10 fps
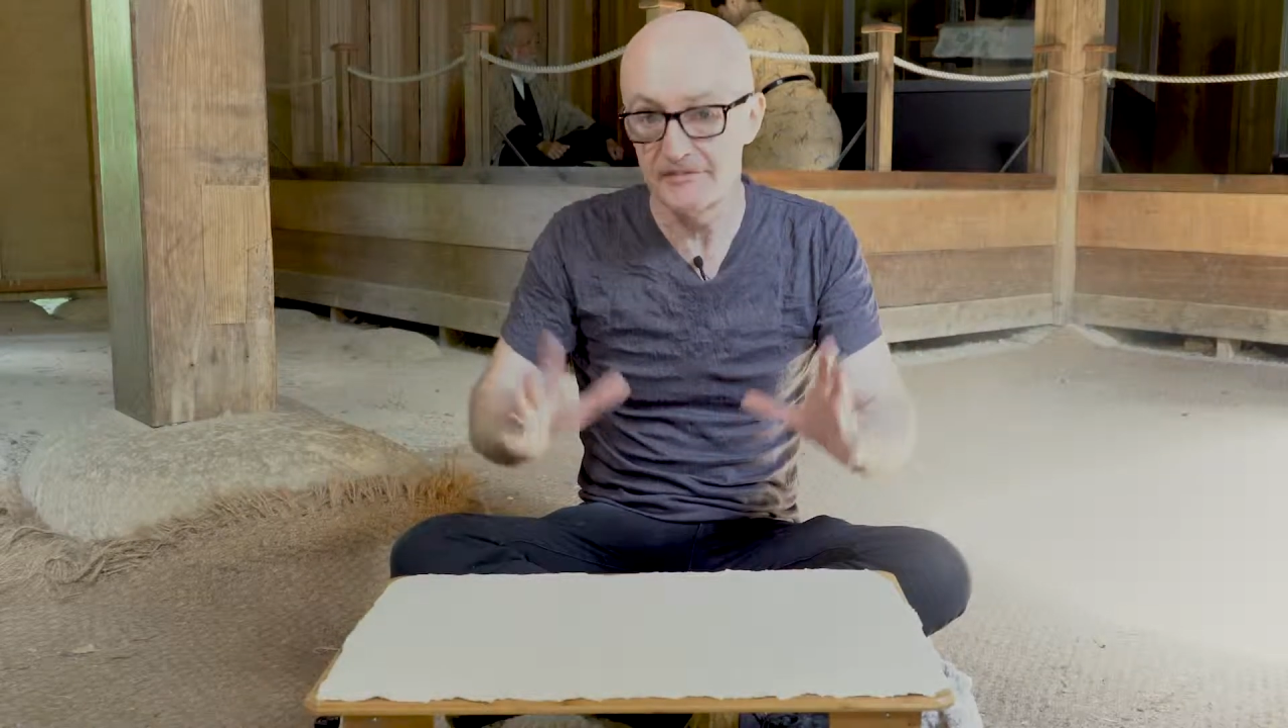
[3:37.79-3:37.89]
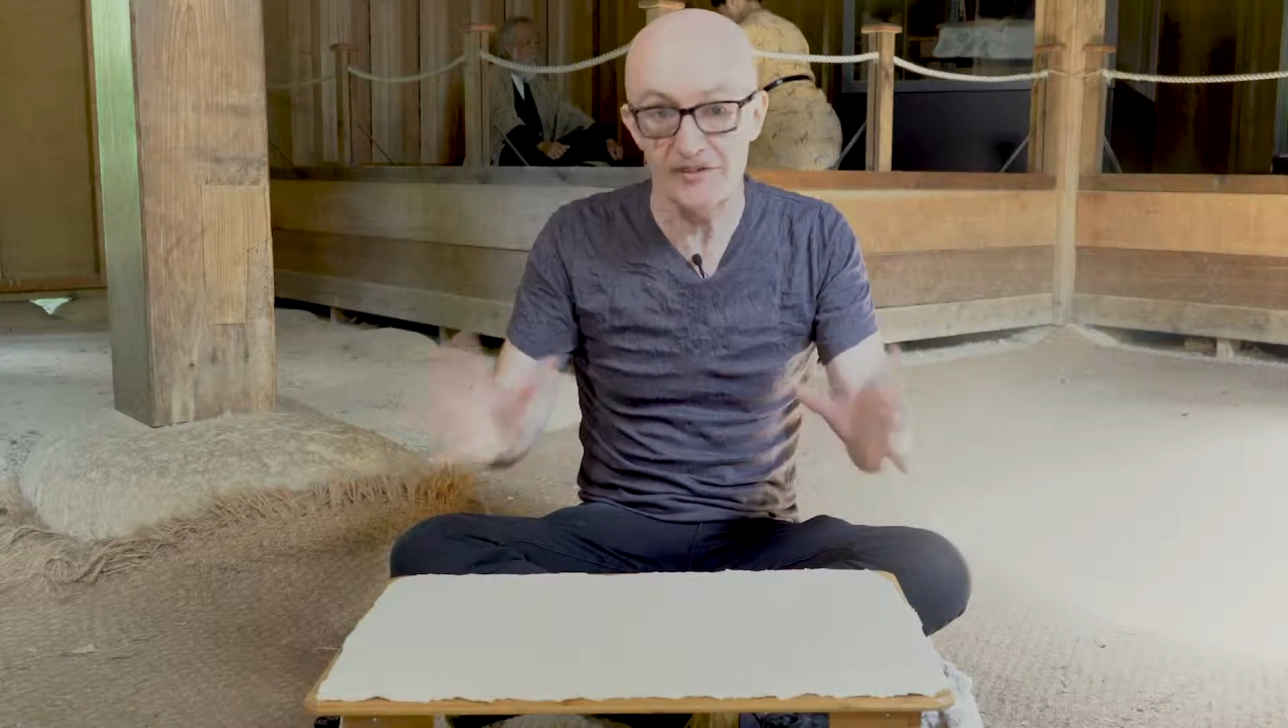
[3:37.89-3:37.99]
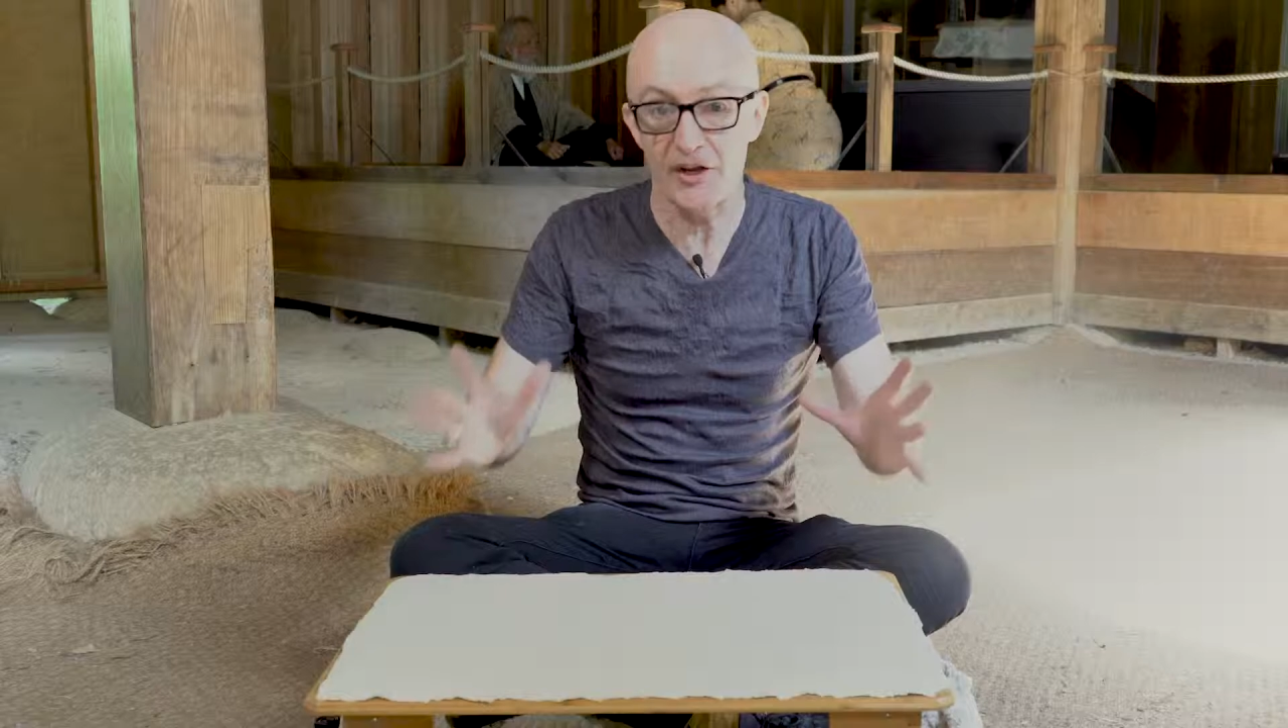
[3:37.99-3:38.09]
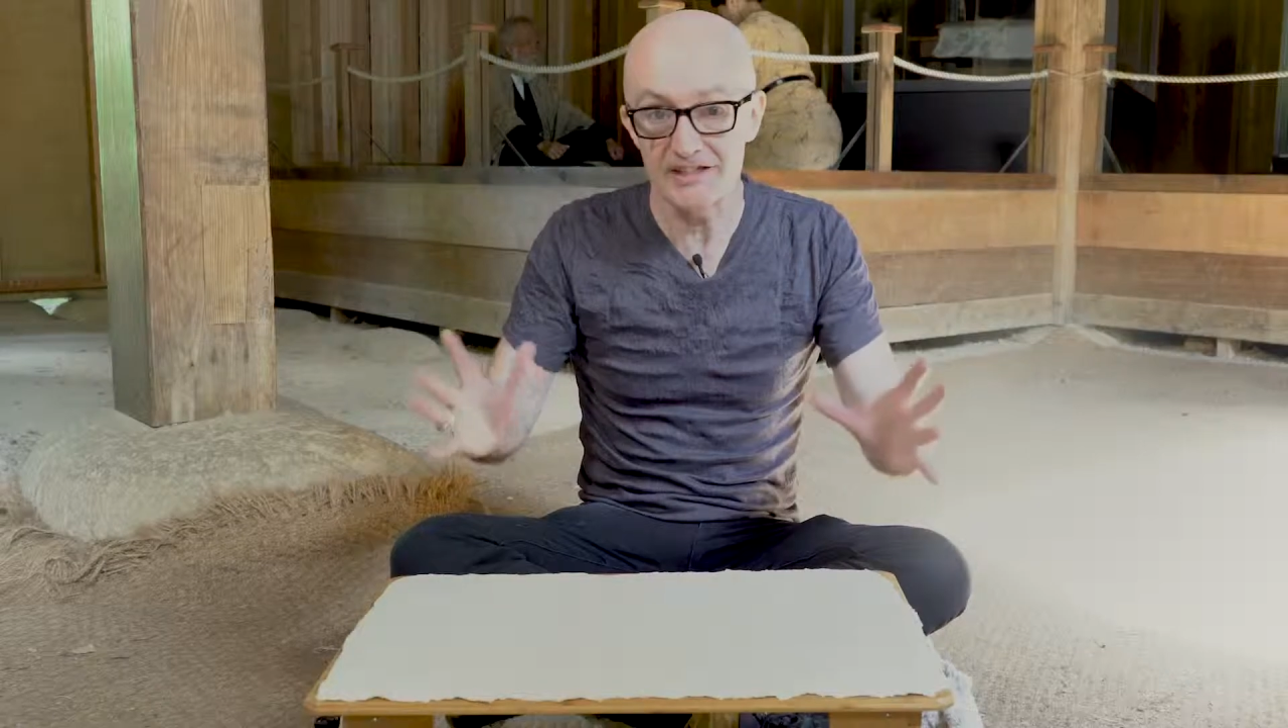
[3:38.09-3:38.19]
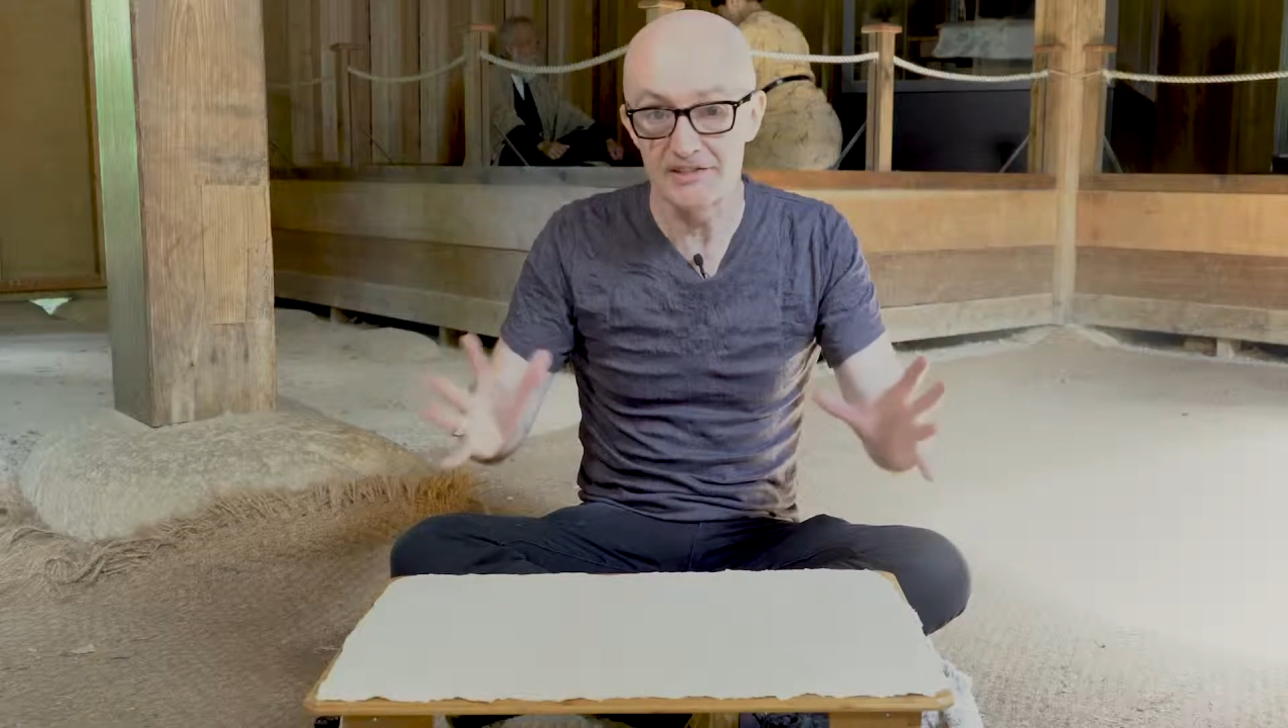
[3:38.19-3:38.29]

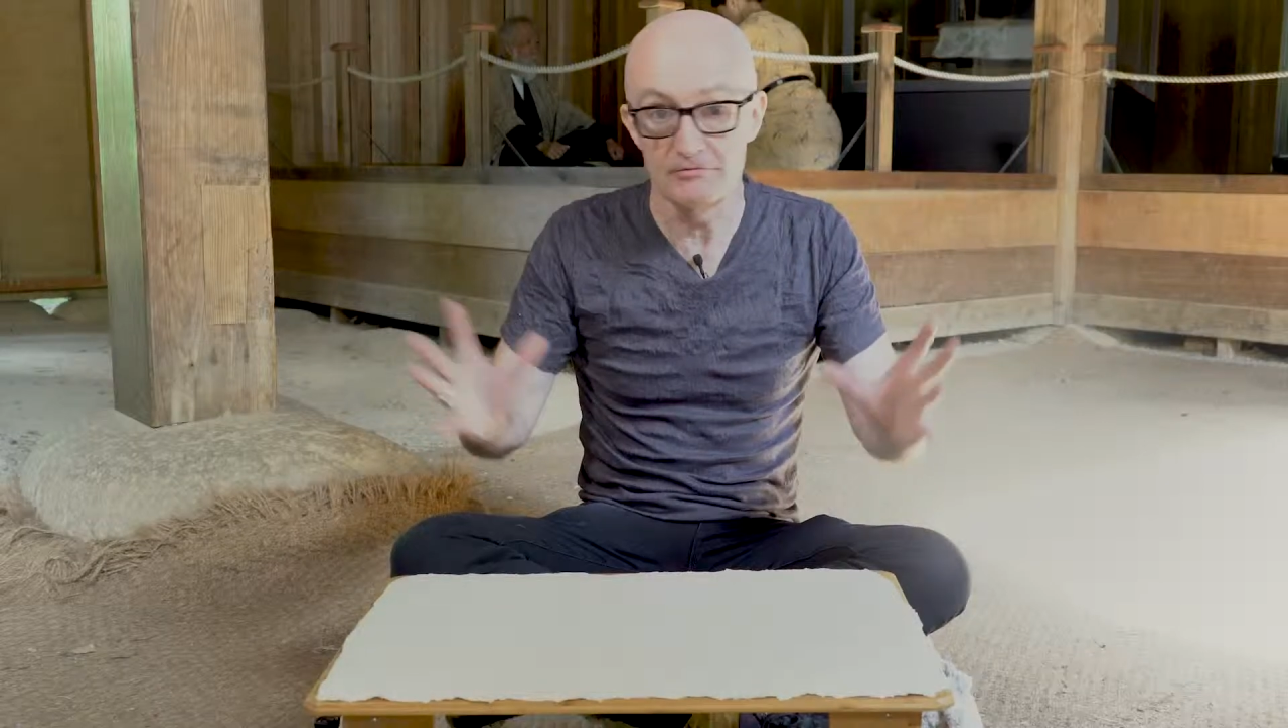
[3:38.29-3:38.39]
fight,